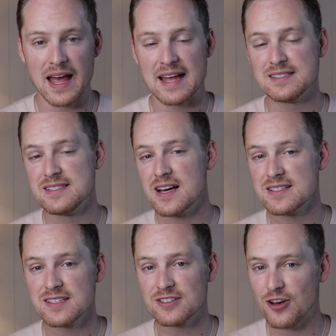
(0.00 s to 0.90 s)
and
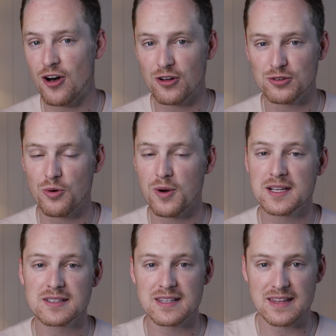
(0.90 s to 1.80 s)
doesn't call
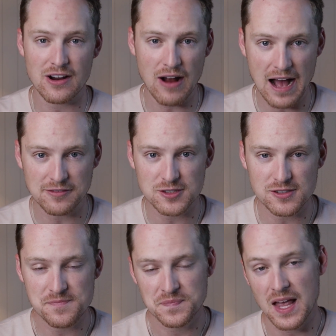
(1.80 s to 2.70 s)
quickly thereafter,